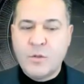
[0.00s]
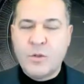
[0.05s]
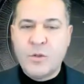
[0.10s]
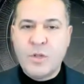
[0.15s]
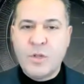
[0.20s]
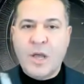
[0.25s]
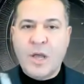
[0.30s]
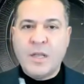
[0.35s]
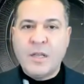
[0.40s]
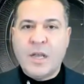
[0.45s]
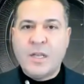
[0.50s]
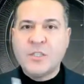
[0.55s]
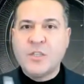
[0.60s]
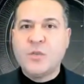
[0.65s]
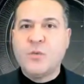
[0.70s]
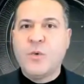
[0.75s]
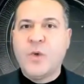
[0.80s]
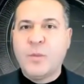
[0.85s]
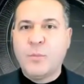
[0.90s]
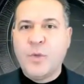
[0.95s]
I
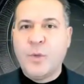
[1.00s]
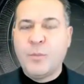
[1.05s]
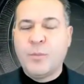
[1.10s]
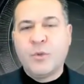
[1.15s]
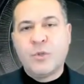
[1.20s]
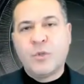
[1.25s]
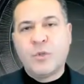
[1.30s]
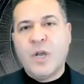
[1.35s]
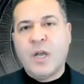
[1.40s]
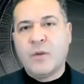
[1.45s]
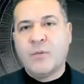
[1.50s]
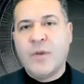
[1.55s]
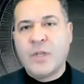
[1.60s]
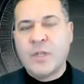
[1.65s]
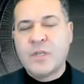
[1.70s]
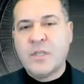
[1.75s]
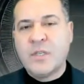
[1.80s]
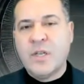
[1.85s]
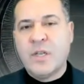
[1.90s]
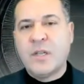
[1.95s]
just want people to kind of
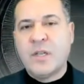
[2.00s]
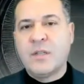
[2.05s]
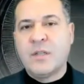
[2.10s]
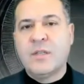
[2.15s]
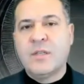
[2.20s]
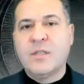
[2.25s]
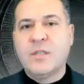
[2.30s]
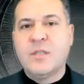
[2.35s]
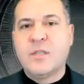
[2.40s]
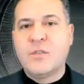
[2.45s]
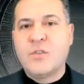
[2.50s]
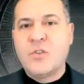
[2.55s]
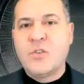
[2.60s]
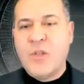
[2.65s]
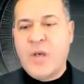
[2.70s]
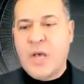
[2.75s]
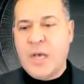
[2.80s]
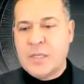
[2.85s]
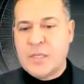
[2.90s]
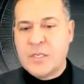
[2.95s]
understand that this is
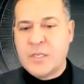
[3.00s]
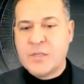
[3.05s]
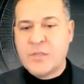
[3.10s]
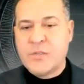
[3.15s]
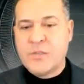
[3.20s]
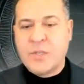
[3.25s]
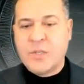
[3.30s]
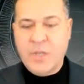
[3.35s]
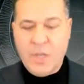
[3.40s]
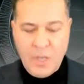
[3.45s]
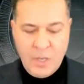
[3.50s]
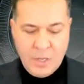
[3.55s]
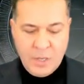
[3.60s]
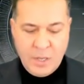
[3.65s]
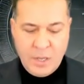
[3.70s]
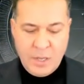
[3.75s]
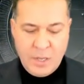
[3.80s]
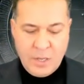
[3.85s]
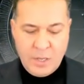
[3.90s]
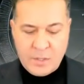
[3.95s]
not just
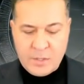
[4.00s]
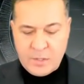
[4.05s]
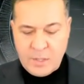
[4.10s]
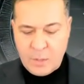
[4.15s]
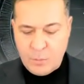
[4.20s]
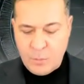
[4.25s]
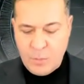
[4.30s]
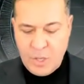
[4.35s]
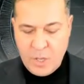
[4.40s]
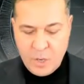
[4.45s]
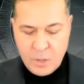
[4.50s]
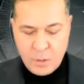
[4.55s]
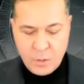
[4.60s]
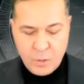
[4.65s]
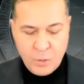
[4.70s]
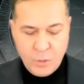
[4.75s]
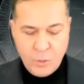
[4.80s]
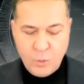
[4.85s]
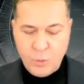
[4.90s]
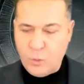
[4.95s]
some
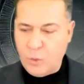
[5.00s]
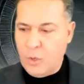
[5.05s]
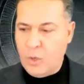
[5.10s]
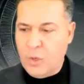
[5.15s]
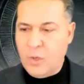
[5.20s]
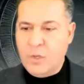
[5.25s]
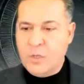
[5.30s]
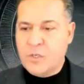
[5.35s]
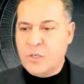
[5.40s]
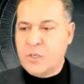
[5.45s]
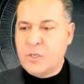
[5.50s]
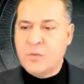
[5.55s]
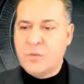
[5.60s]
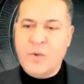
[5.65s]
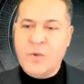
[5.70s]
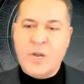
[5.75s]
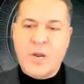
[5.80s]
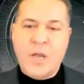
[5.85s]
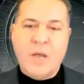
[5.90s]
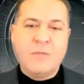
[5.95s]
hero who just
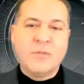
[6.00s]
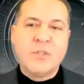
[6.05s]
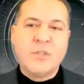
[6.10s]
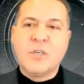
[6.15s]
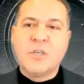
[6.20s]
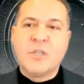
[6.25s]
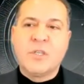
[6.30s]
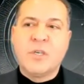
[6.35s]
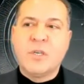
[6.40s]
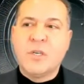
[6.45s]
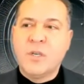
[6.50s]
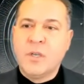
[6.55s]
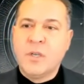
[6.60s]
went after the